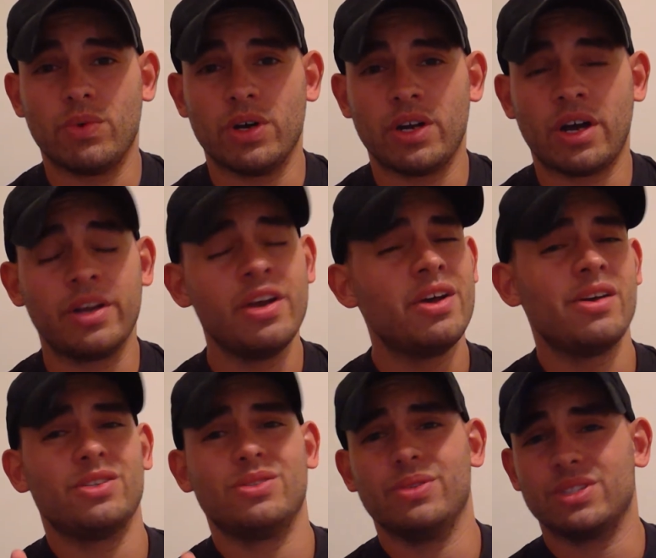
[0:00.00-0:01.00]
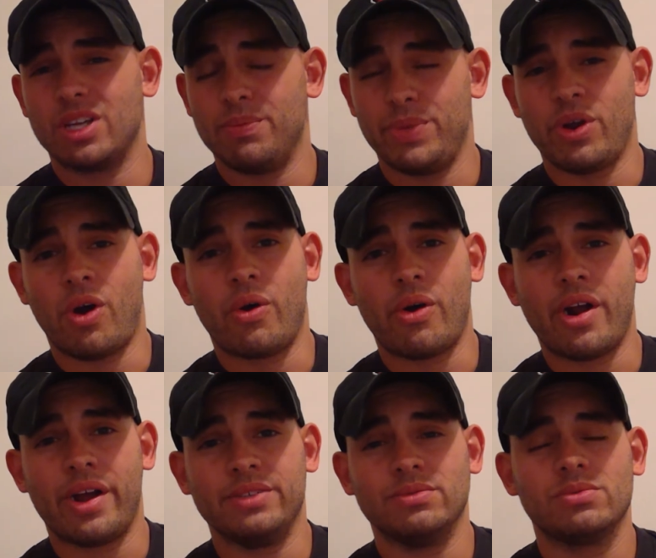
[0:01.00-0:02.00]
whatnot, it's going to be all
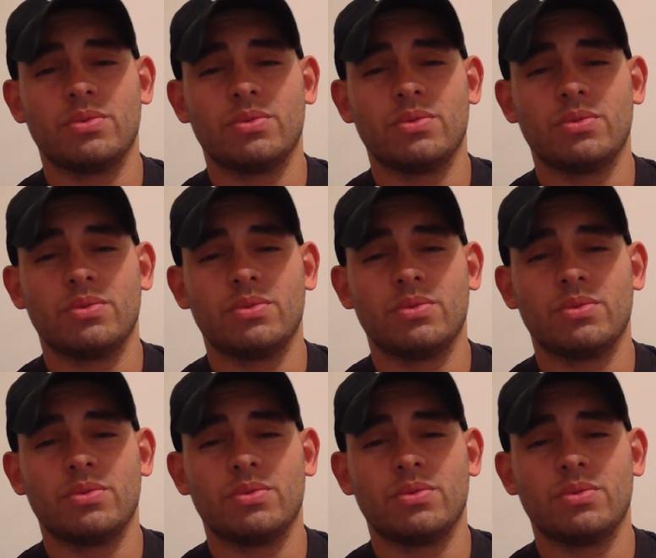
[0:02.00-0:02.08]
right.